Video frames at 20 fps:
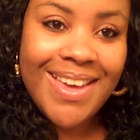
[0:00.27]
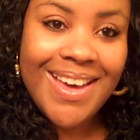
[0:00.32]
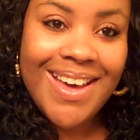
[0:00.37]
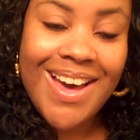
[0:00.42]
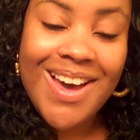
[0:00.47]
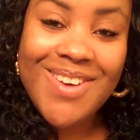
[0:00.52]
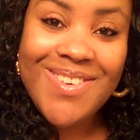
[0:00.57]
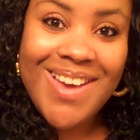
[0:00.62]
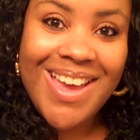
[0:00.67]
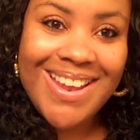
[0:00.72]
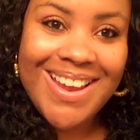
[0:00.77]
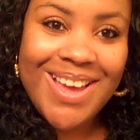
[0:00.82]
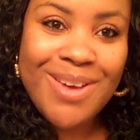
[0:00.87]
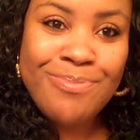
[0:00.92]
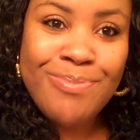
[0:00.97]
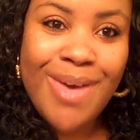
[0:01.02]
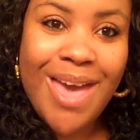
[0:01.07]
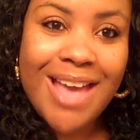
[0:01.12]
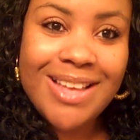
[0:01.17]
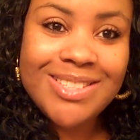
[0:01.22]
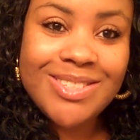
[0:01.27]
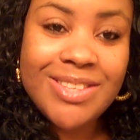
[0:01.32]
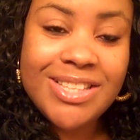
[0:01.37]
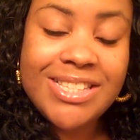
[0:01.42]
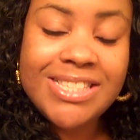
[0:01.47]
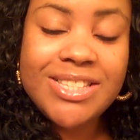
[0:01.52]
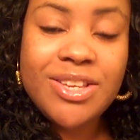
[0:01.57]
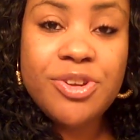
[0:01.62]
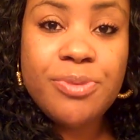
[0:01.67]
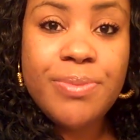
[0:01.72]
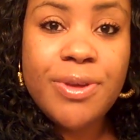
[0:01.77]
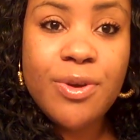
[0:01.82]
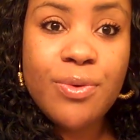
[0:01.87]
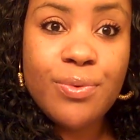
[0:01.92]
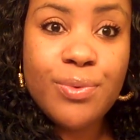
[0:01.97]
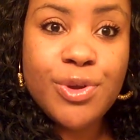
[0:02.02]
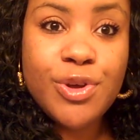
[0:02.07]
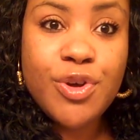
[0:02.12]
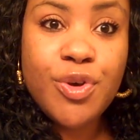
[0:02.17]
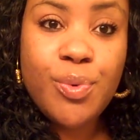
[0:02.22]
All right, I'm back. So this is gonna be a
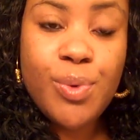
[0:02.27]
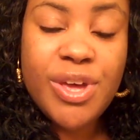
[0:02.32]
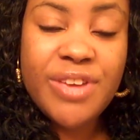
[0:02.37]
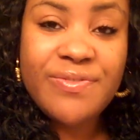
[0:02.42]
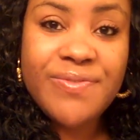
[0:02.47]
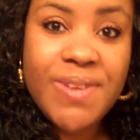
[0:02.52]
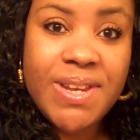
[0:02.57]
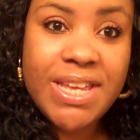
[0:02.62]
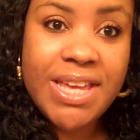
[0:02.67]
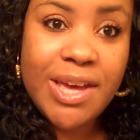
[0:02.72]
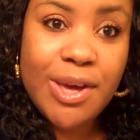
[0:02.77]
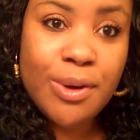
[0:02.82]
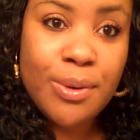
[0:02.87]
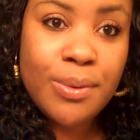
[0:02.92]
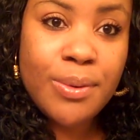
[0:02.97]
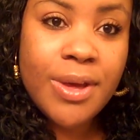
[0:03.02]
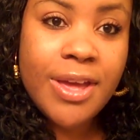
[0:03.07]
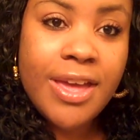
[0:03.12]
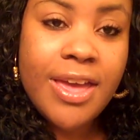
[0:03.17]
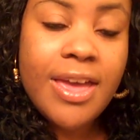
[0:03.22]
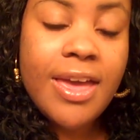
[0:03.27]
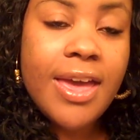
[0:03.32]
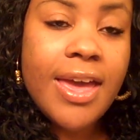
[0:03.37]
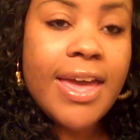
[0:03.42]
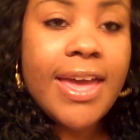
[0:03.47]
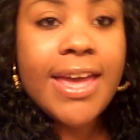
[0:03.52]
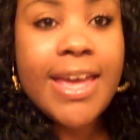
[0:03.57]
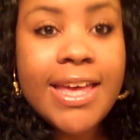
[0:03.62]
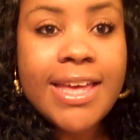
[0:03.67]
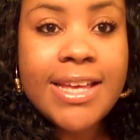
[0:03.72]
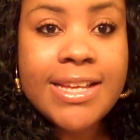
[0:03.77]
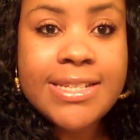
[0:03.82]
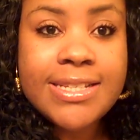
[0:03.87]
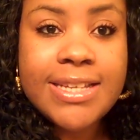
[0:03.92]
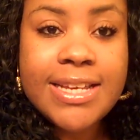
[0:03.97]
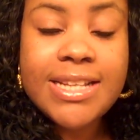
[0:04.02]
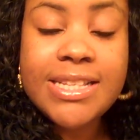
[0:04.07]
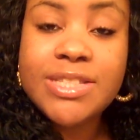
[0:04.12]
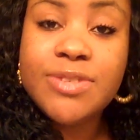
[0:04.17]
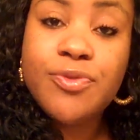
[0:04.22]
real quick video and
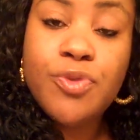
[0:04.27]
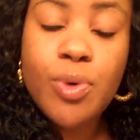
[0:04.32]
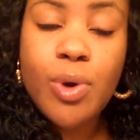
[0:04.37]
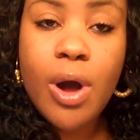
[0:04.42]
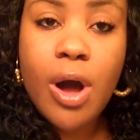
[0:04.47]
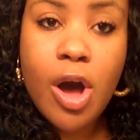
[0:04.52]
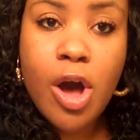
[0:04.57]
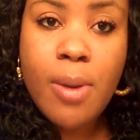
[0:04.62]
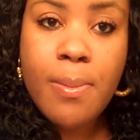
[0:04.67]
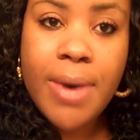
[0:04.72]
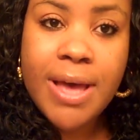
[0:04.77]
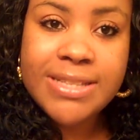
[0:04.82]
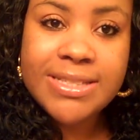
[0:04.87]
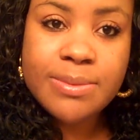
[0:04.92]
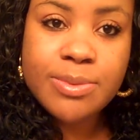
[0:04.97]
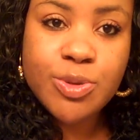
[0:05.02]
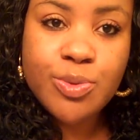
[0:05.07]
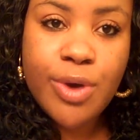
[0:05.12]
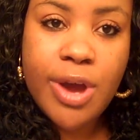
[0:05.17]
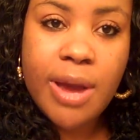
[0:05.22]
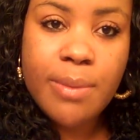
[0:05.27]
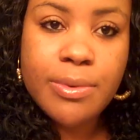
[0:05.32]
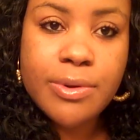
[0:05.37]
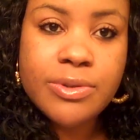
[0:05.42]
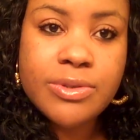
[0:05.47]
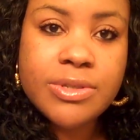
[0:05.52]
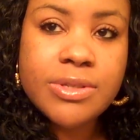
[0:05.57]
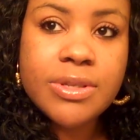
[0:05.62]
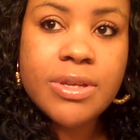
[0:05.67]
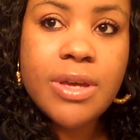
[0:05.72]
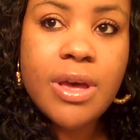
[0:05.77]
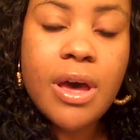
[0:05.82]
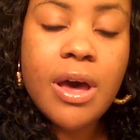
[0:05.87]
it's for all my subscribers.